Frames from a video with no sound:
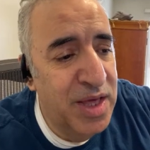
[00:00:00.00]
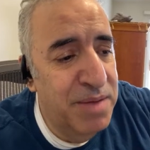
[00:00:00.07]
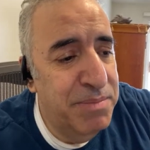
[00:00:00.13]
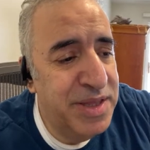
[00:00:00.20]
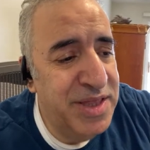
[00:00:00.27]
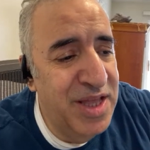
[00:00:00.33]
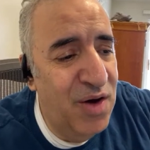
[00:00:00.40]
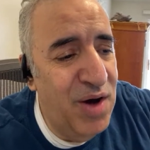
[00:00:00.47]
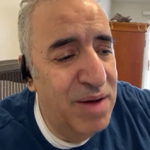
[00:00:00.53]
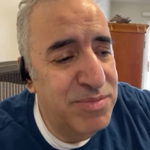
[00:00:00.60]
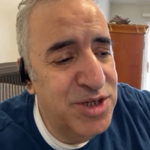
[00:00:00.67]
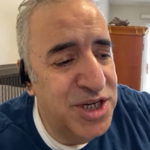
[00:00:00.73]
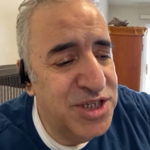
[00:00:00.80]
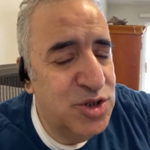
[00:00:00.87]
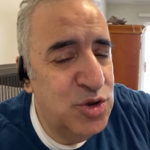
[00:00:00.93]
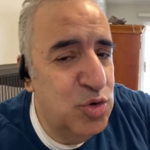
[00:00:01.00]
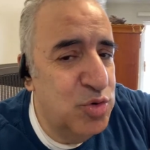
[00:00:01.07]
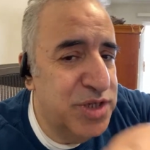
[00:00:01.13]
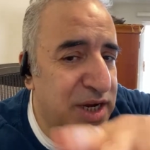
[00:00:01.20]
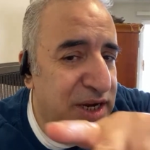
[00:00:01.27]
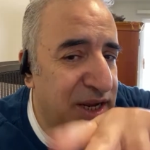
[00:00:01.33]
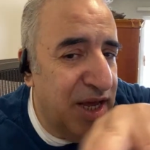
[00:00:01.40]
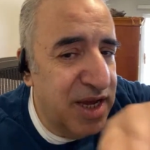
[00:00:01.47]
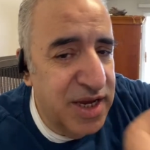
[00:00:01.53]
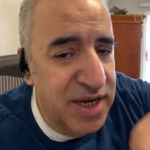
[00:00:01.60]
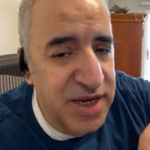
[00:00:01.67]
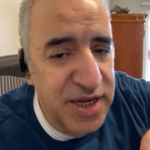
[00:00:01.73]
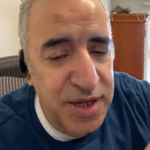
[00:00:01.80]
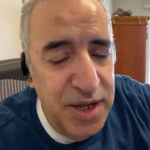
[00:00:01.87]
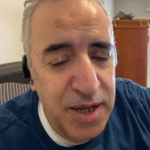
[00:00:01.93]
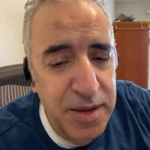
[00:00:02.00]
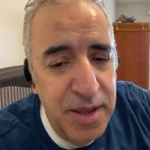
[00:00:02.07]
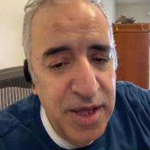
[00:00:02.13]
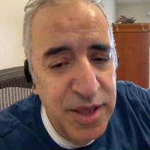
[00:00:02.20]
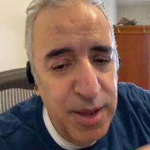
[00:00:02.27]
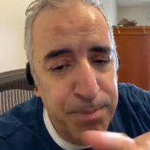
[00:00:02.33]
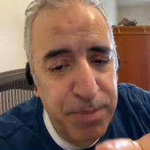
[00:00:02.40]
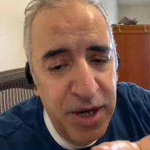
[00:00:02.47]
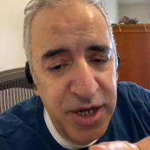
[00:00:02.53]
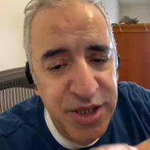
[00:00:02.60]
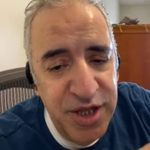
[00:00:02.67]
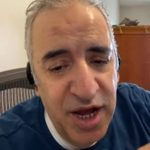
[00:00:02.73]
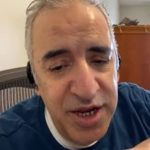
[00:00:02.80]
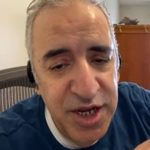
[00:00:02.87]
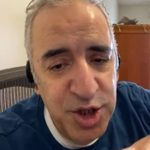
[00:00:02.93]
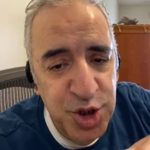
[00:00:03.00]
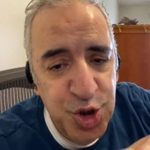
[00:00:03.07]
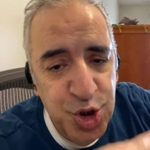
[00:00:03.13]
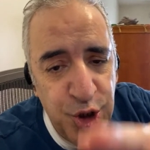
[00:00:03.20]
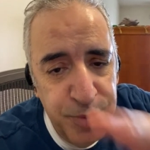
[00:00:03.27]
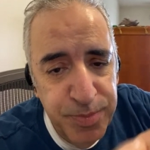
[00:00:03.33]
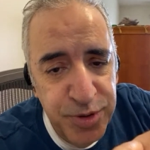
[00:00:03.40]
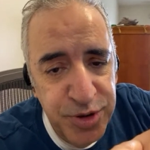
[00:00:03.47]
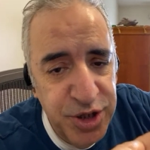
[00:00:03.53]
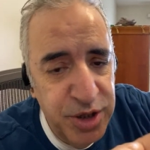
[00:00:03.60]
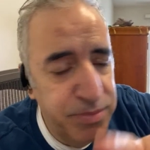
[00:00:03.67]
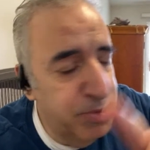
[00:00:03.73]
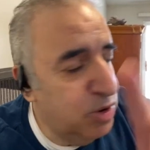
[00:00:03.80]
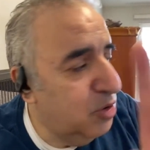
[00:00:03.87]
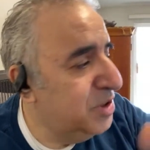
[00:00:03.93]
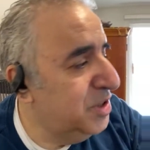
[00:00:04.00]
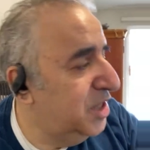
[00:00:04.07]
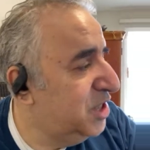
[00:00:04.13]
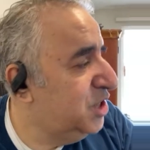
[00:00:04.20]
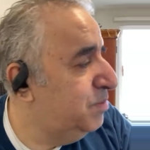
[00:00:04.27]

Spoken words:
But now I'm just using like the Python interpreter because it's